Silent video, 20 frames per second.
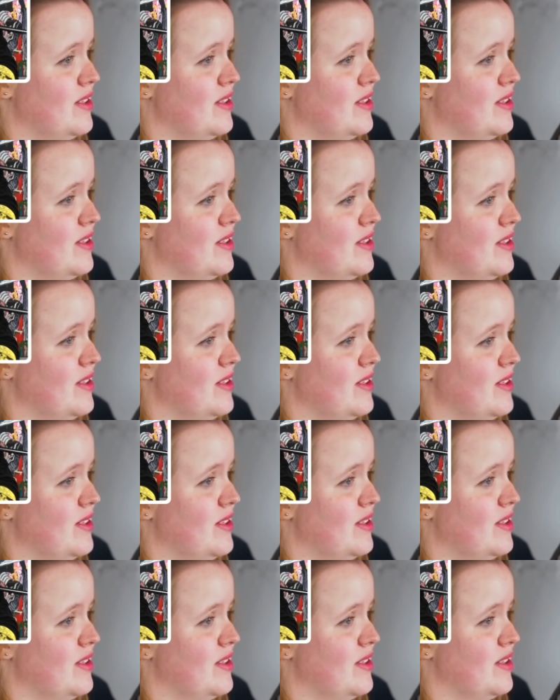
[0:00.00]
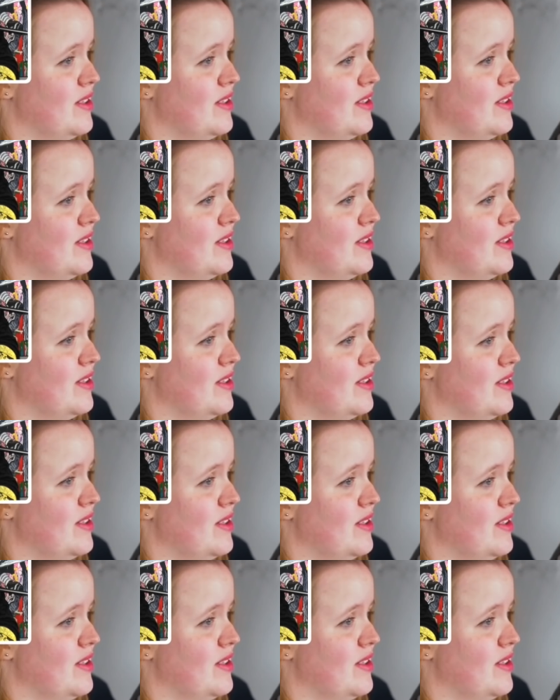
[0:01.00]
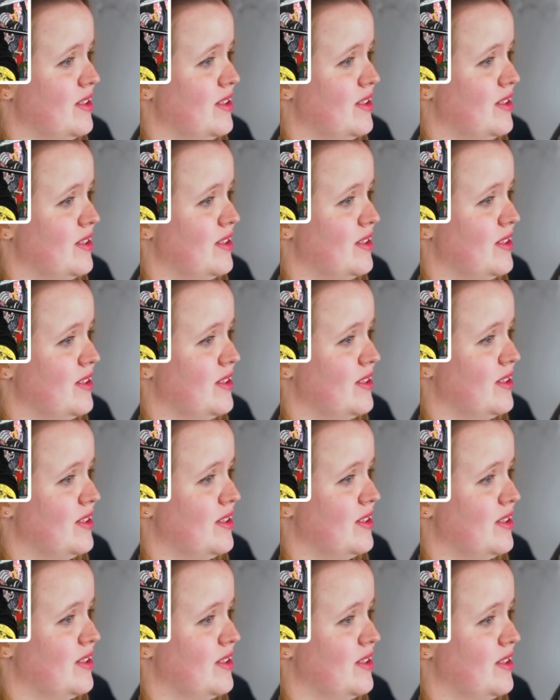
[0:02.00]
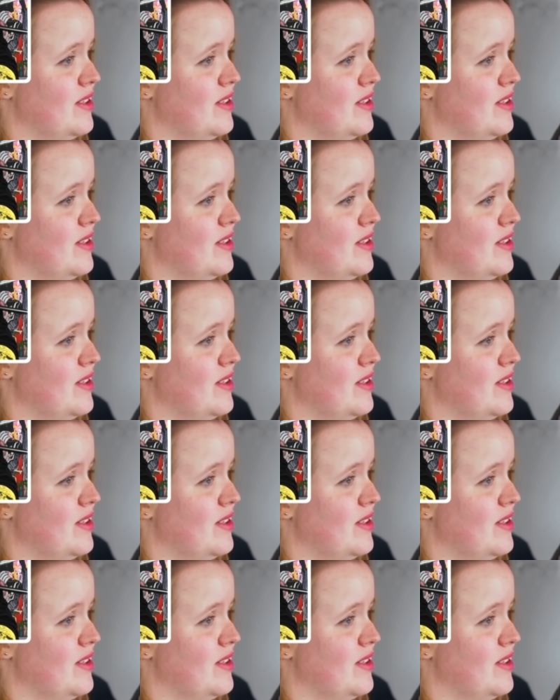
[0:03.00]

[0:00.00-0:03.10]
[no speech]